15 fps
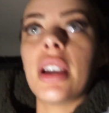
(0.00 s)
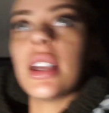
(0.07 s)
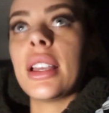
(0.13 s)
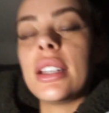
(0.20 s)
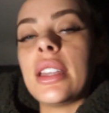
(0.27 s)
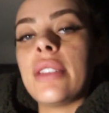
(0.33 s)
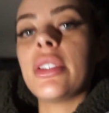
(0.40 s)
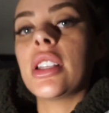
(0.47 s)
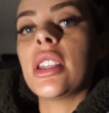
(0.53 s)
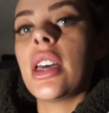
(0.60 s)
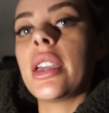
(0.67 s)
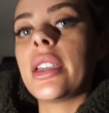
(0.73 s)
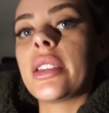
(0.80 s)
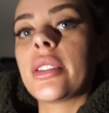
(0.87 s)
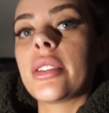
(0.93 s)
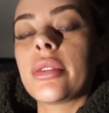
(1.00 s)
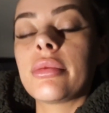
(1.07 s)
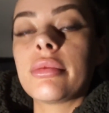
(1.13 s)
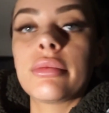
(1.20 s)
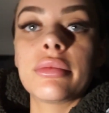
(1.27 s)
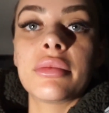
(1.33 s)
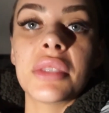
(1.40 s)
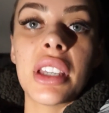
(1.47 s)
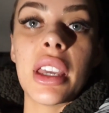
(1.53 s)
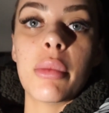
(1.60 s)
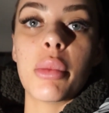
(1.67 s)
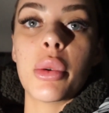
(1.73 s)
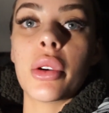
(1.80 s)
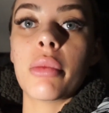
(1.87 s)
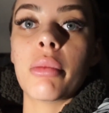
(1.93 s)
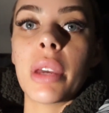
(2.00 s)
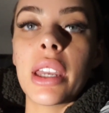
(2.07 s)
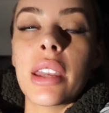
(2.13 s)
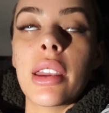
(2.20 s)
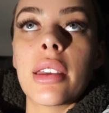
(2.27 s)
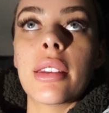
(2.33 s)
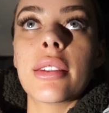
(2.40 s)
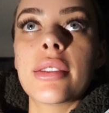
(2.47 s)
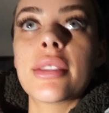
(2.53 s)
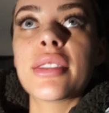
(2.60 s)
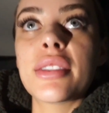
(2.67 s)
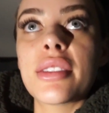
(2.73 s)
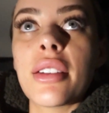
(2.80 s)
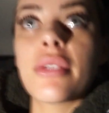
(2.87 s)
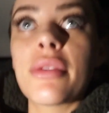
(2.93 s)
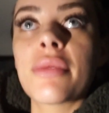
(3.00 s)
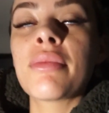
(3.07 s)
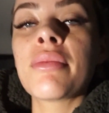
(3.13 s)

I never like get put on painkillers and stuff.